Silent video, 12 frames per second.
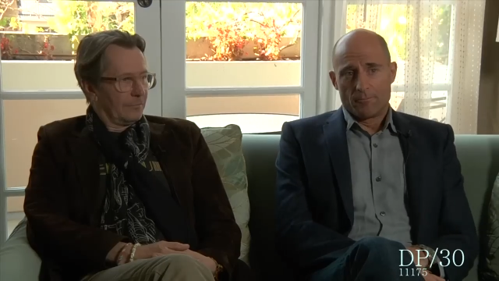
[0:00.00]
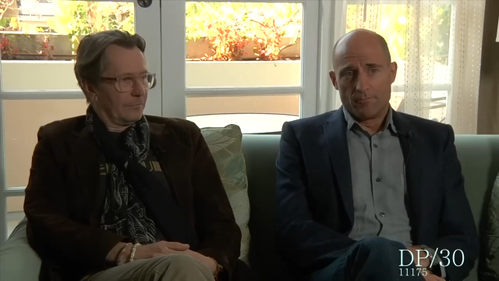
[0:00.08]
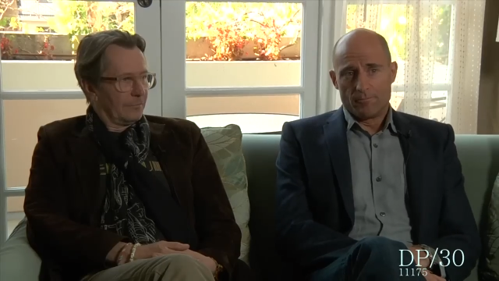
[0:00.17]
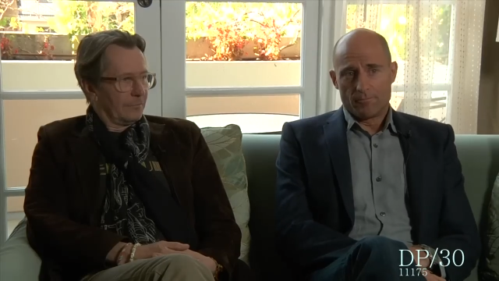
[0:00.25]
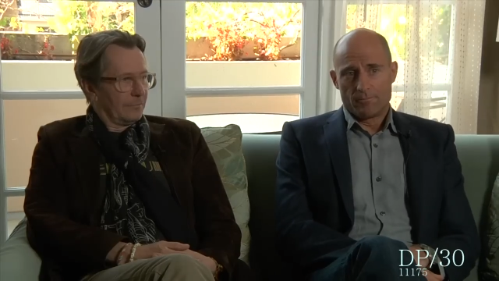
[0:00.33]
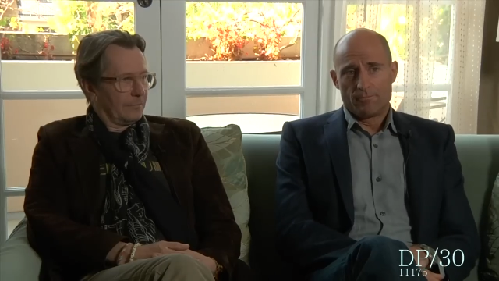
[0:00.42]

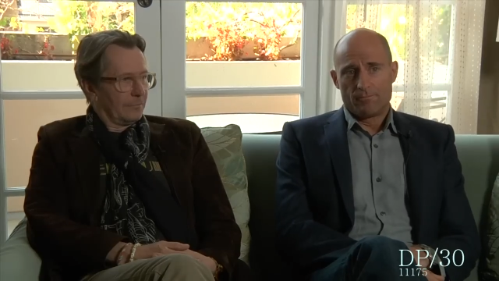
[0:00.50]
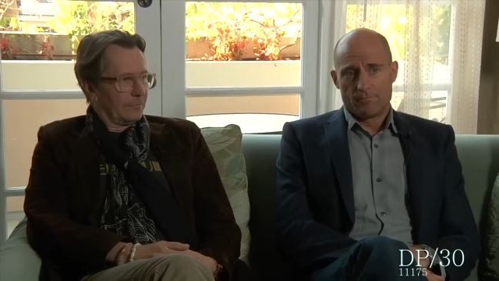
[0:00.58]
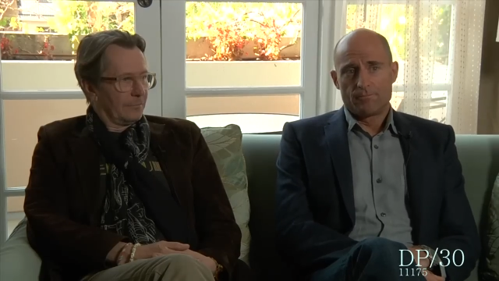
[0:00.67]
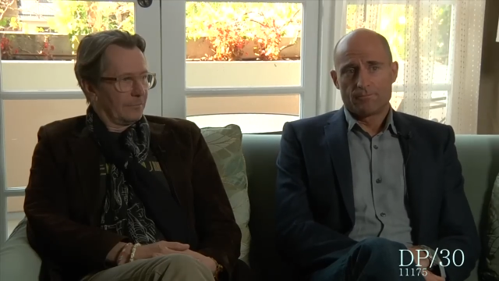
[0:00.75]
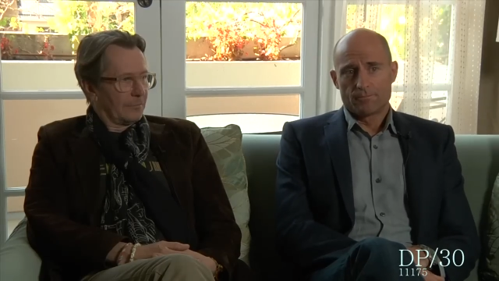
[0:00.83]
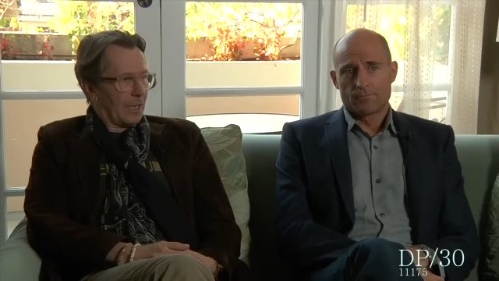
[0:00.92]

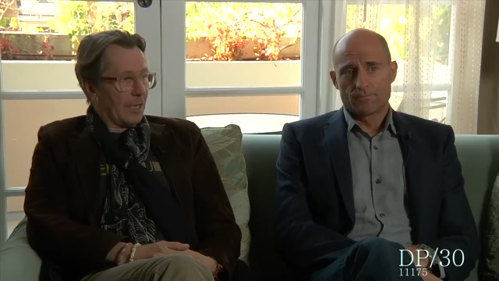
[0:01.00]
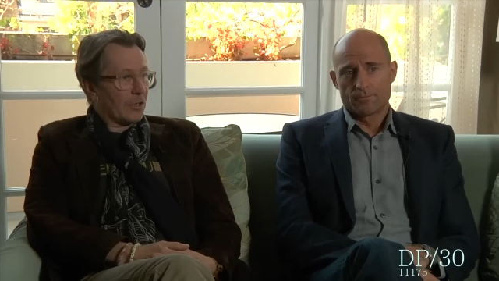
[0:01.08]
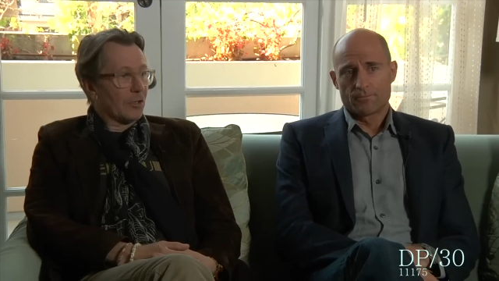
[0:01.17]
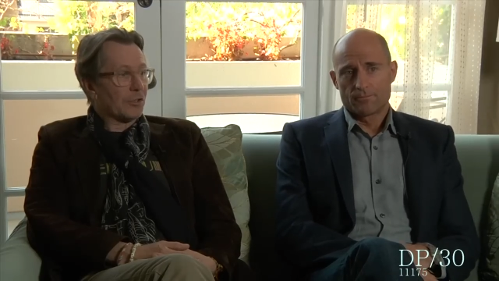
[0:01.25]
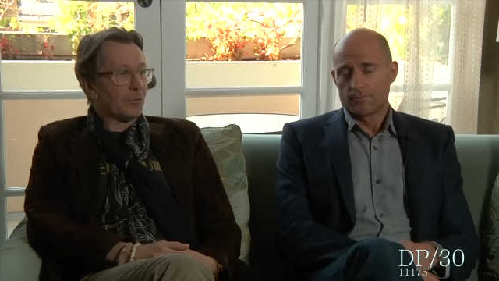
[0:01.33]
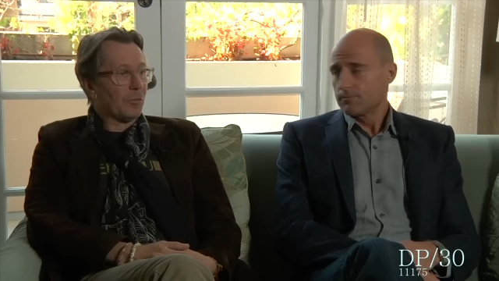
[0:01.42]
Speaker 1: Mm-hmm. I
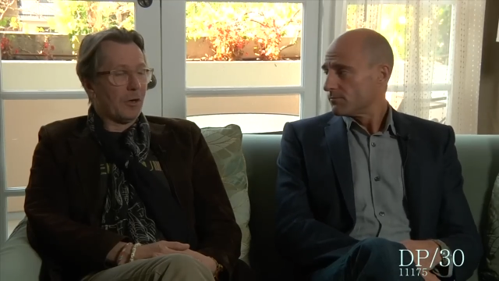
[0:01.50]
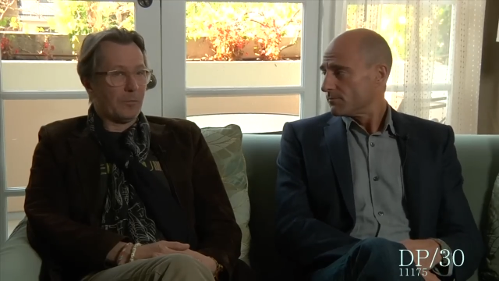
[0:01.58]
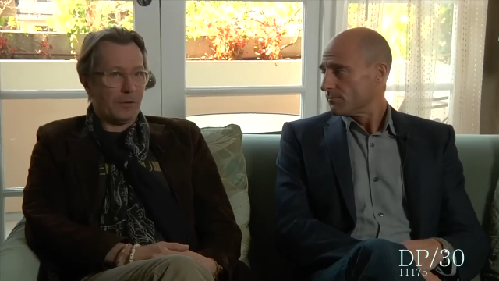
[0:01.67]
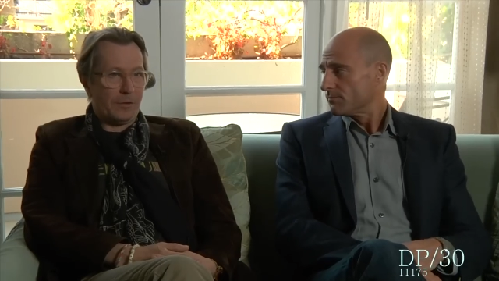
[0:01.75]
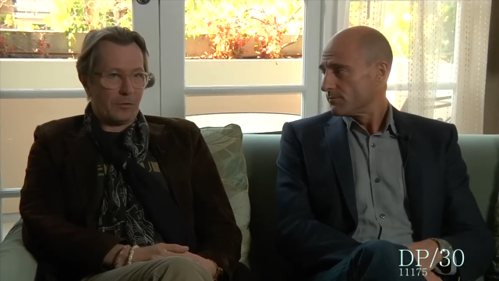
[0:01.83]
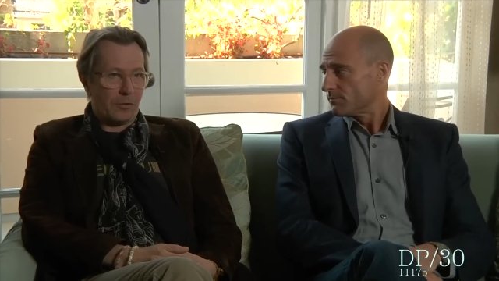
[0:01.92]
got to work
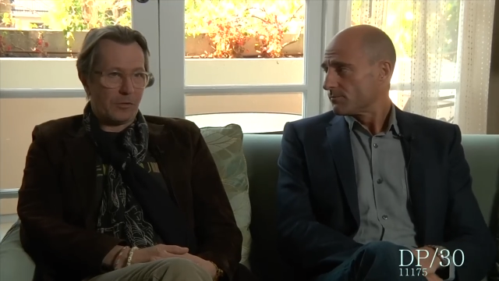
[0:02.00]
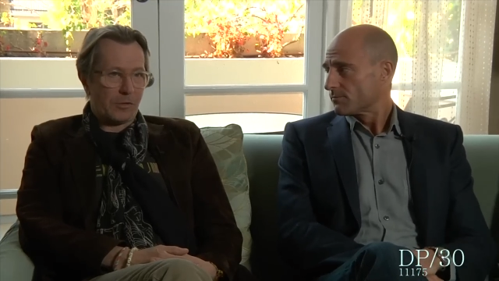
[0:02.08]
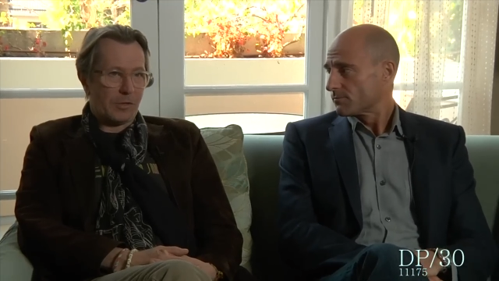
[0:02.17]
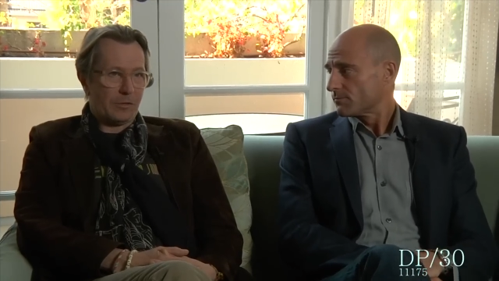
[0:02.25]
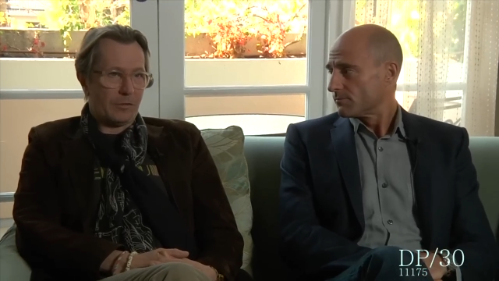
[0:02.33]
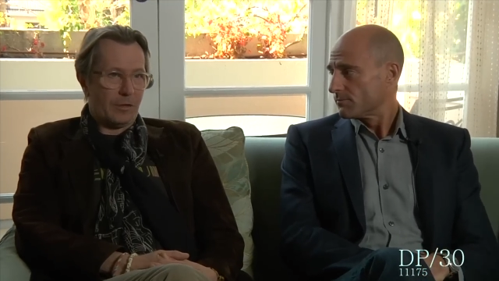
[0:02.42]
with, of
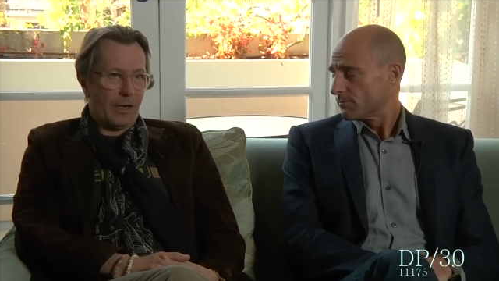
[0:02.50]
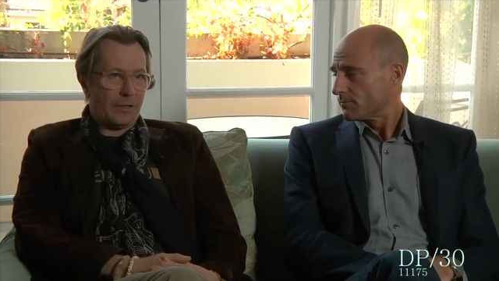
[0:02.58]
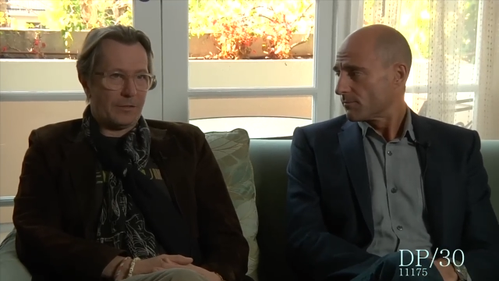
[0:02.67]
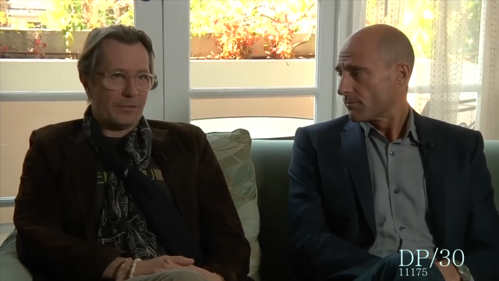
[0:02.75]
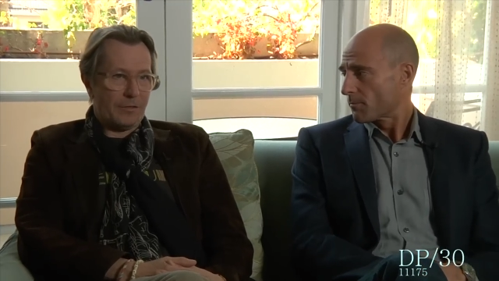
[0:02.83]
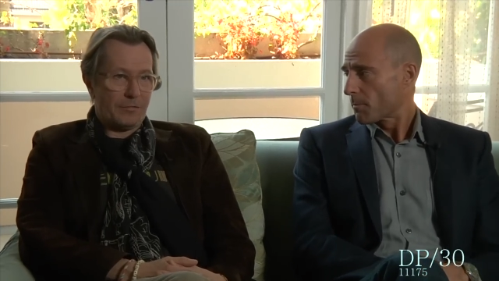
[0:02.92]
course, I had
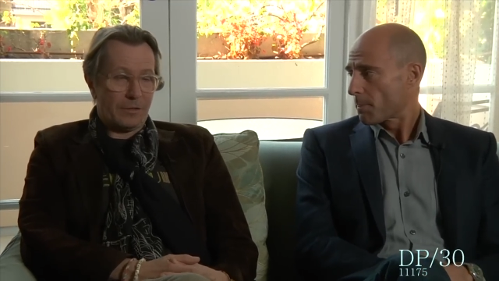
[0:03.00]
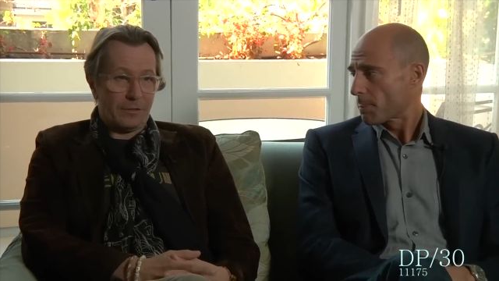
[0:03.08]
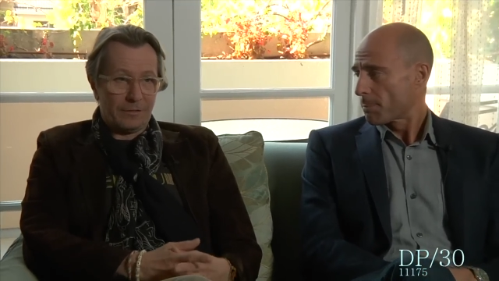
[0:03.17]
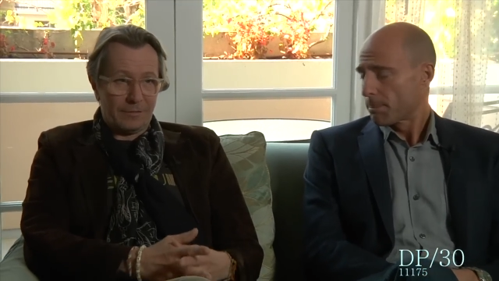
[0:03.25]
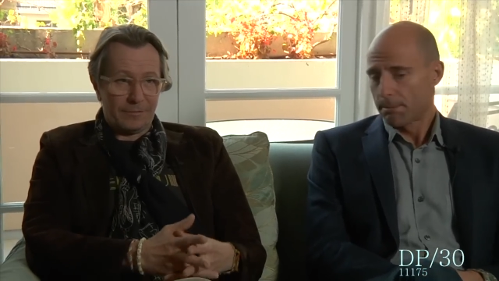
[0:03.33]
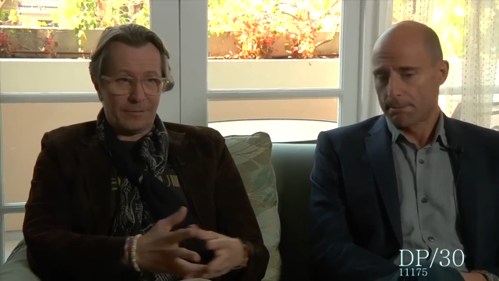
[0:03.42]
a different.
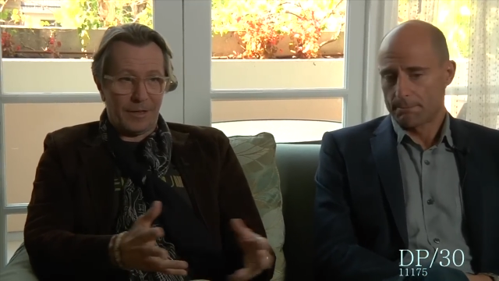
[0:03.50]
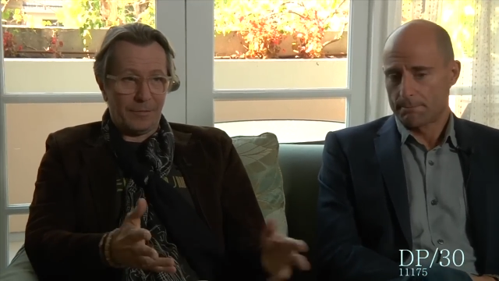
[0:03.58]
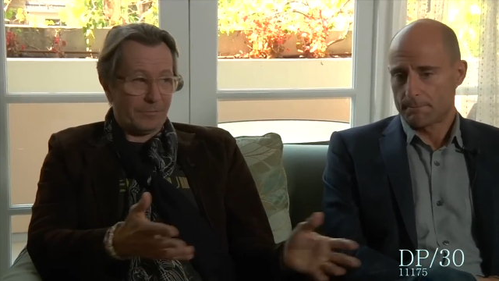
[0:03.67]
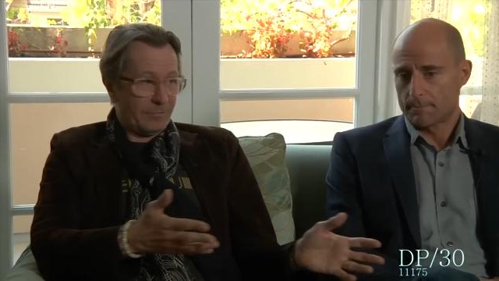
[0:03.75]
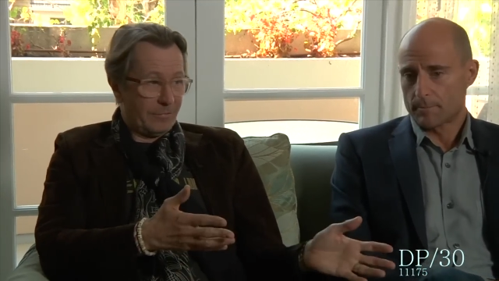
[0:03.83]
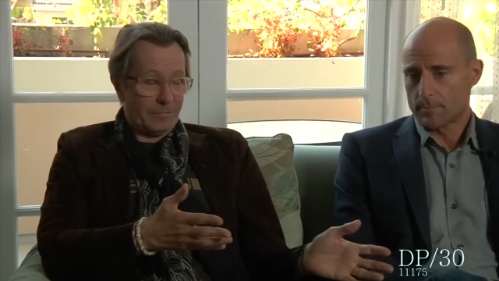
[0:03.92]

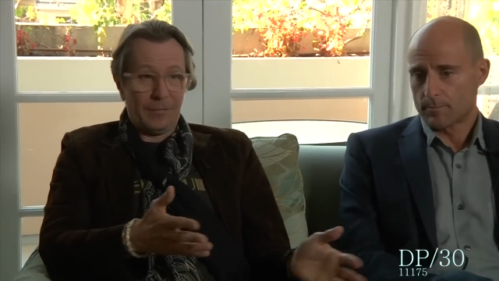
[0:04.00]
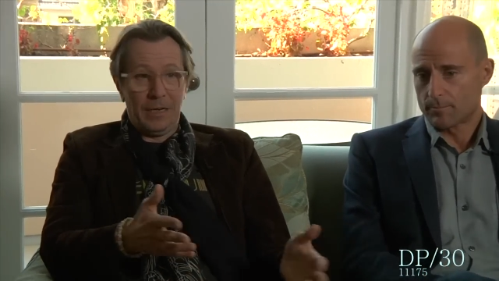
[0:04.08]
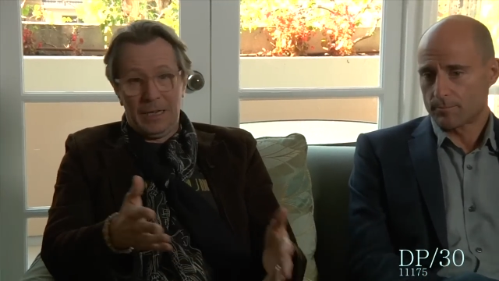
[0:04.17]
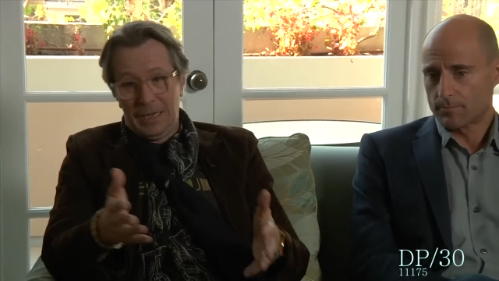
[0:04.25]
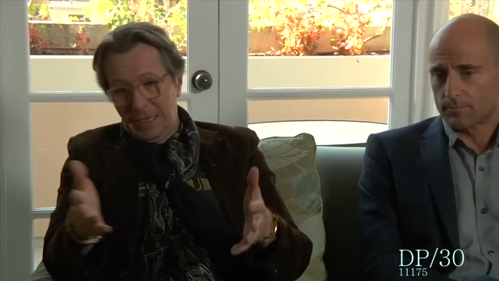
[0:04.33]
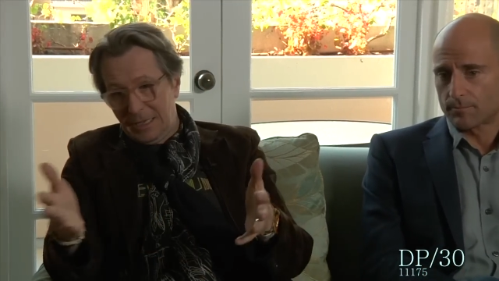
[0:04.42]
I'm
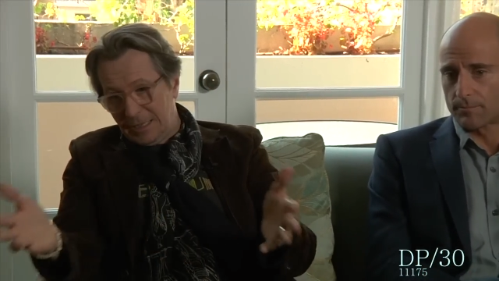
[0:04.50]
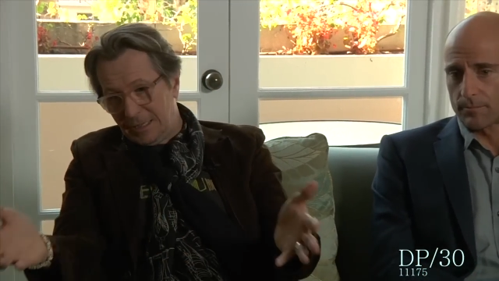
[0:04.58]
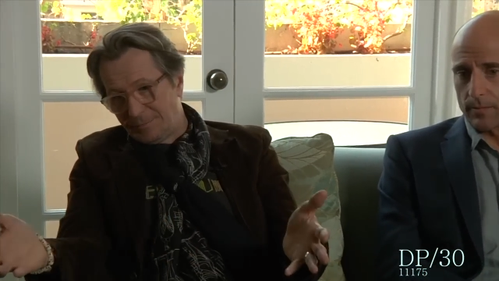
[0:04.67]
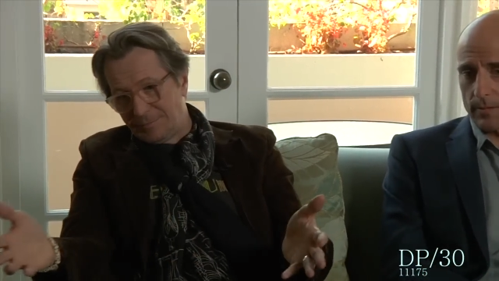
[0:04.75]
uh,